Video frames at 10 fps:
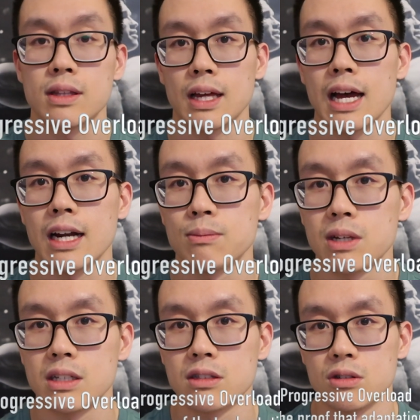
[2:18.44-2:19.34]
that
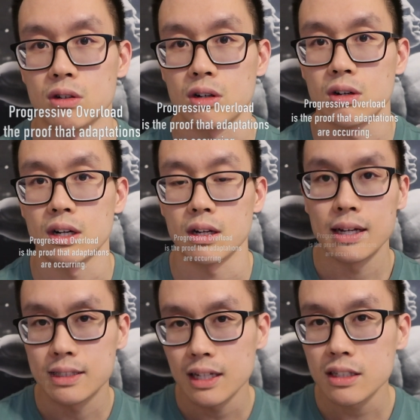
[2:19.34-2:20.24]
adaptations are occurring.
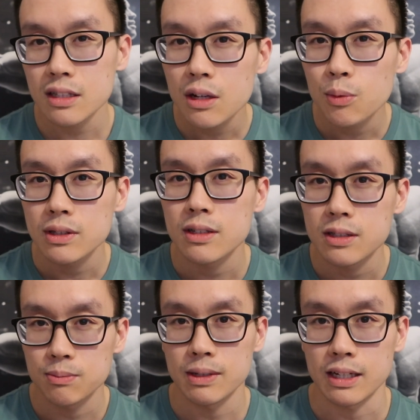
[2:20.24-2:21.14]
Essentially what
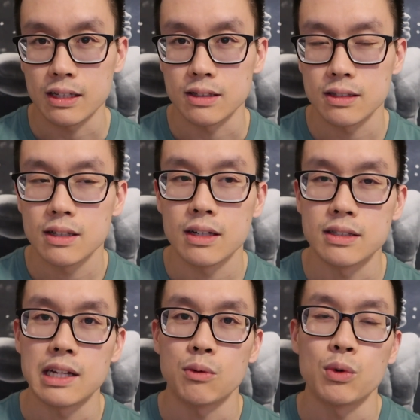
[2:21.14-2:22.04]
this means
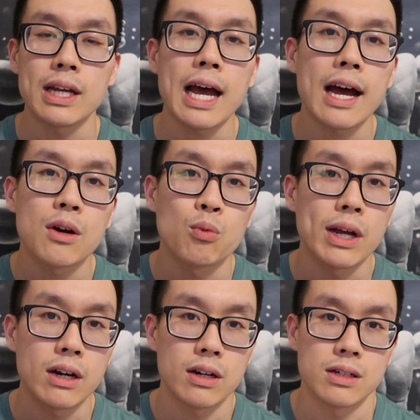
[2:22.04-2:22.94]
is that we add
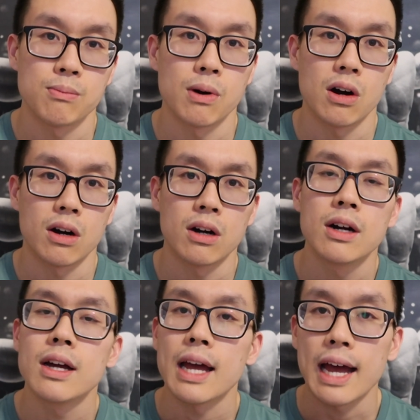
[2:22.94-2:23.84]
weight on the bar
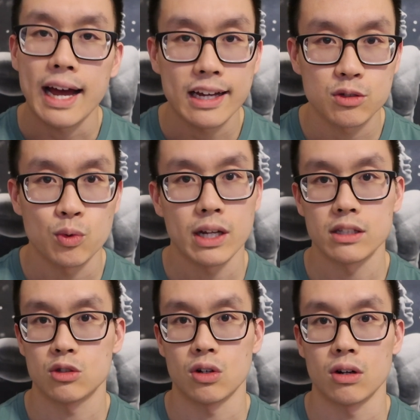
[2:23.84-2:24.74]
as we get
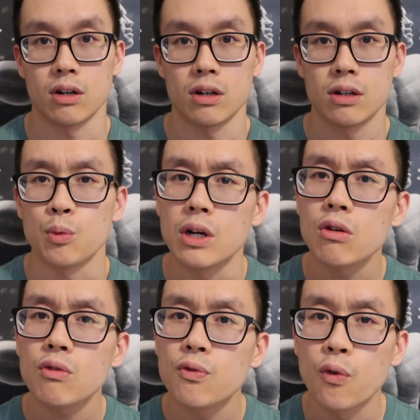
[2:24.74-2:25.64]
stronger. We
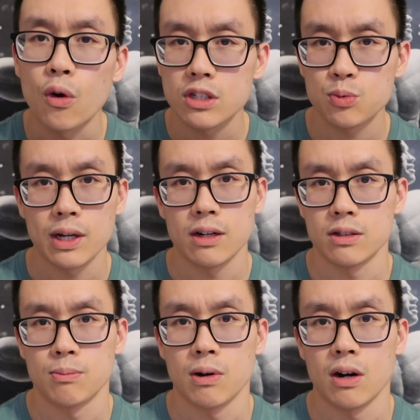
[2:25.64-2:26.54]
don't force weight on
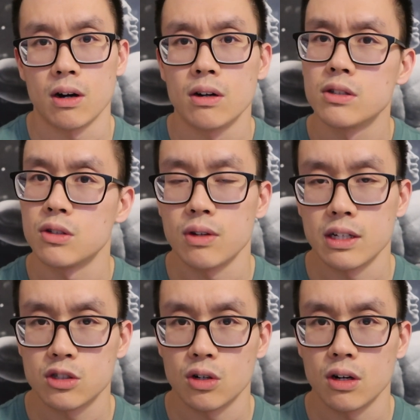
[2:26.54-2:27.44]
the bar to get
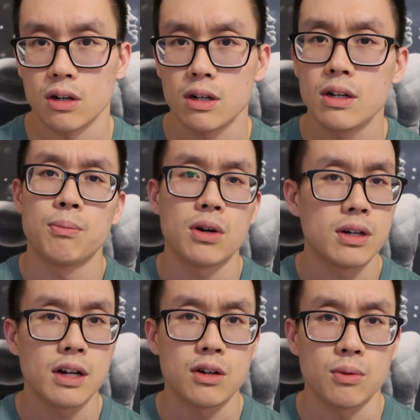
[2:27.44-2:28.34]
stronger. Put
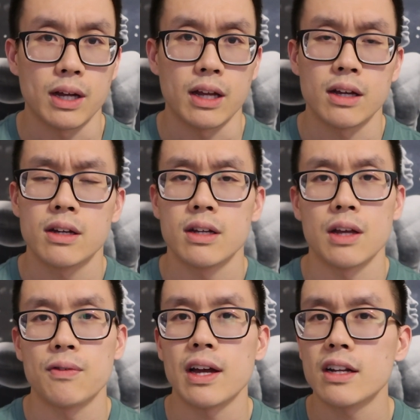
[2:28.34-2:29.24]
another way,
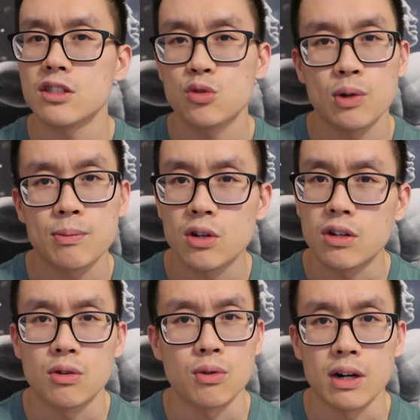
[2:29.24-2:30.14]
if you had a swimmer
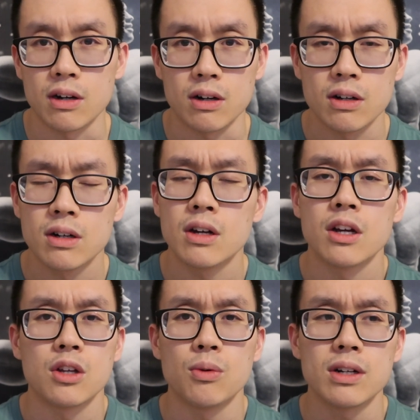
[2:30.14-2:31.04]
and a runner,
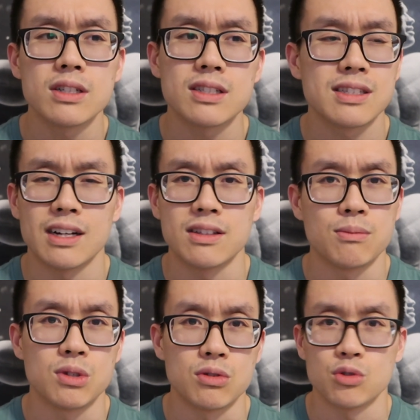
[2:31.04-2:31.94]
you wouldn't just tell
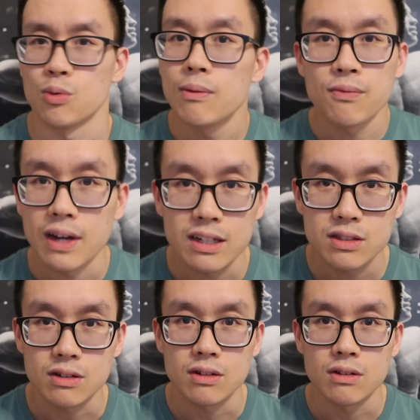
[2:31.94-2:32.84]
them to swim
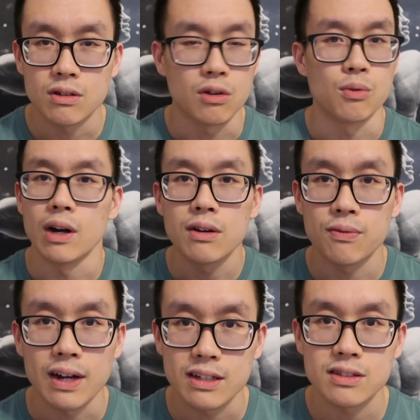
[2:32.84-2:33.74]
faster or run
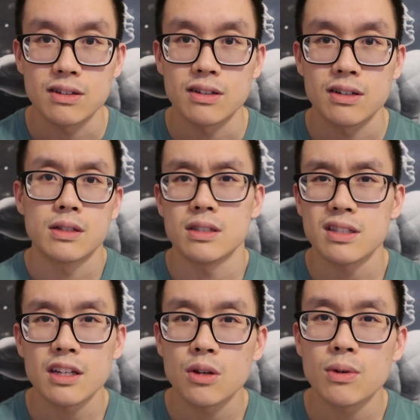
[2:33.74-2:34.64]
faster. Just
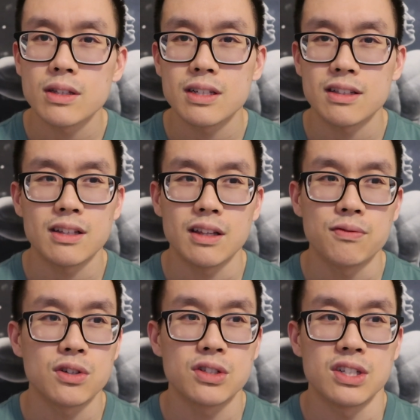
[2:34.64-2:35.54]
like you wouldn't tell a
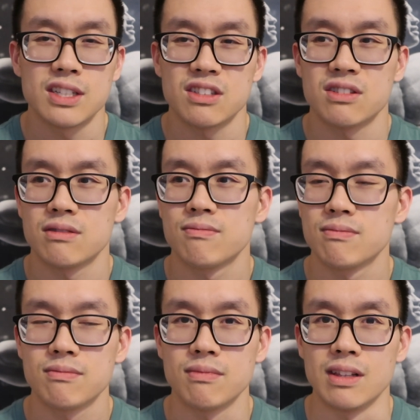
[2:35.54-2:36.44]
lifter to just
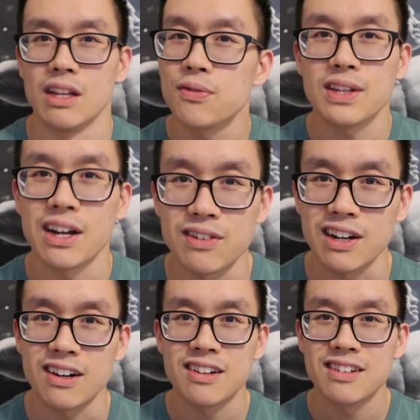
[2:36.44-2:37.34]
lift
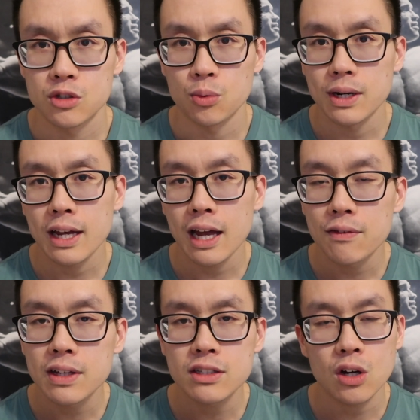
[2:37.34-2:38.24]
heavier. So when I have
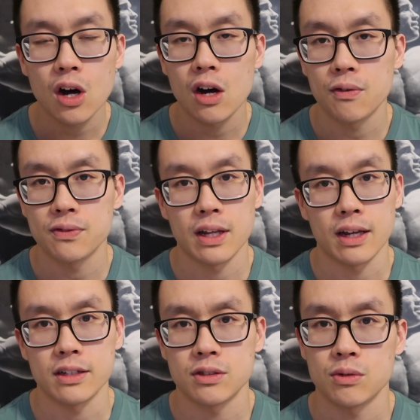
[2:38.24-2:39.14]
these off
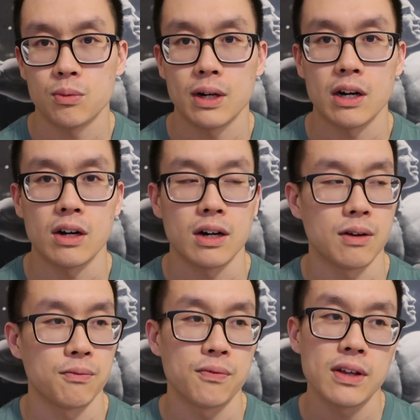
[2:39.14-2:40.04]
days, whether
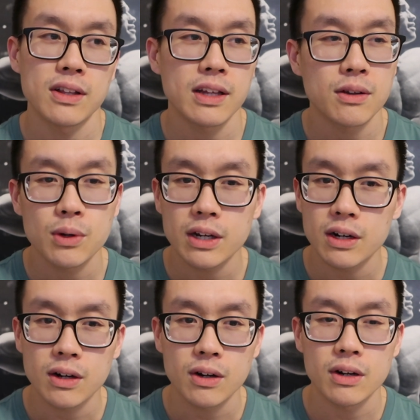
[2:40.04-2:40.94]
I'm feeling
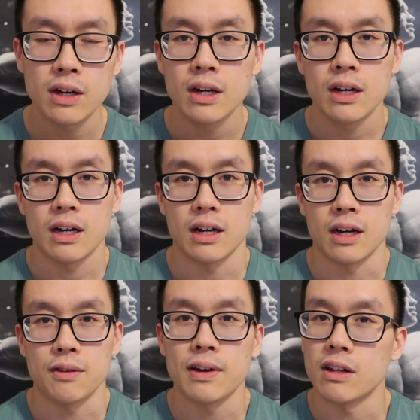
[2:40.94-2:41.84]
weird,
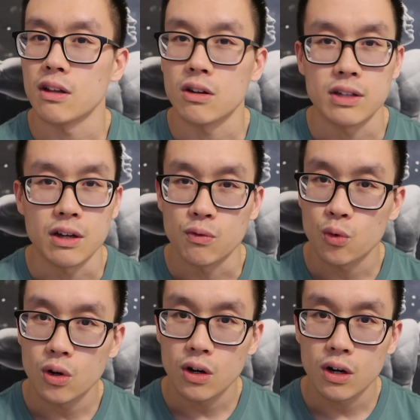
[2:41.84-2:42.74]
I've had a long day of
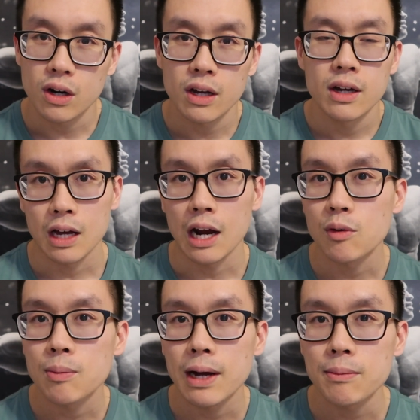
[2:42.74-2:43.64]
work, I
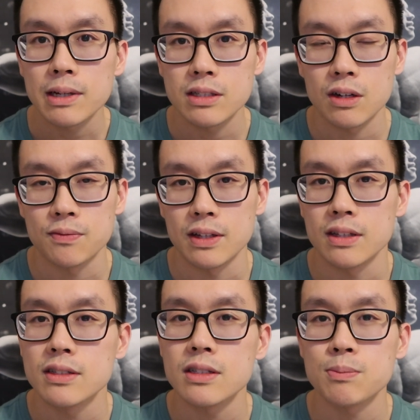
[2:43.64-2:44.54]
remind myself that
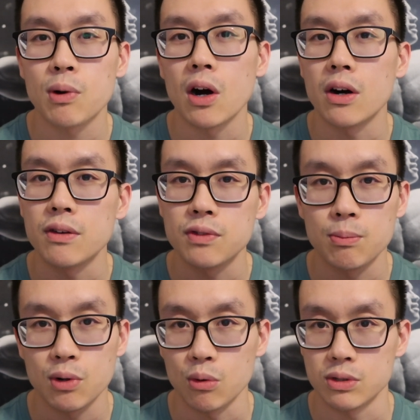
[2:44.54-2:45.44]
this is part of the
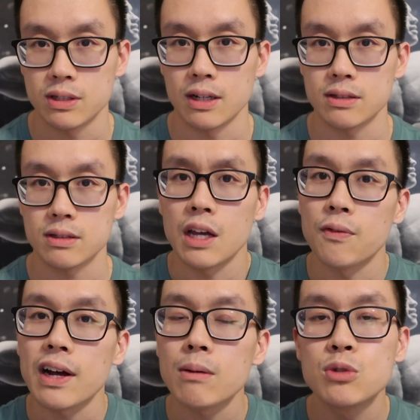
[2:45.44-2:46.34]
process. If
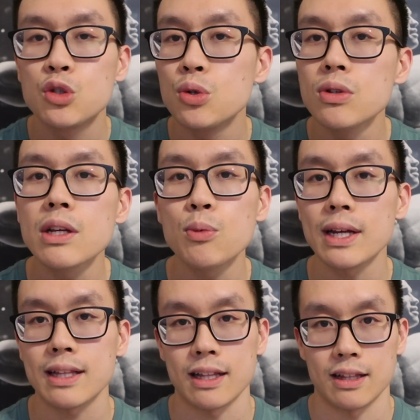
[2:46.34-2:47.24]
I am truly
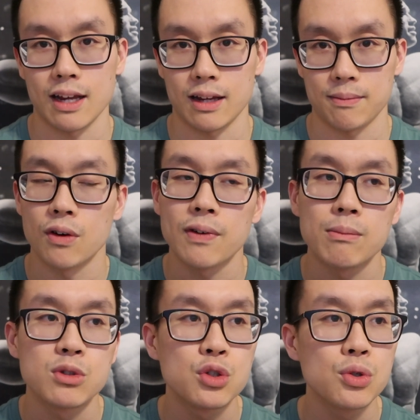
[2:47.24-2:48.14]
weak that day, or if
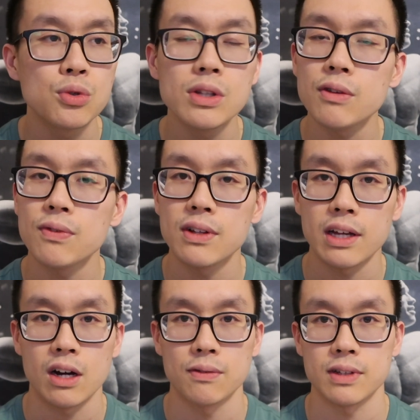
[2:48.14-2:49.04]
I'm truly
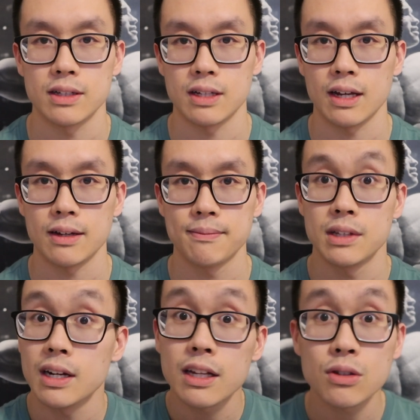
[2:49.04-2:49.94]
feeling off that day,
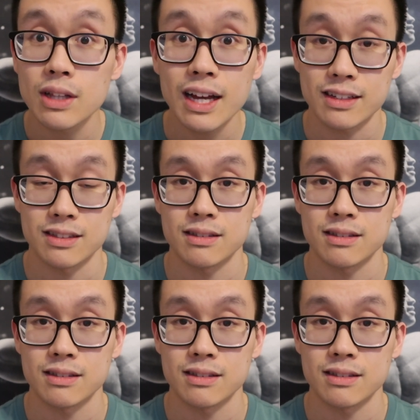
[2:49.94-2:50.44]
then I do less.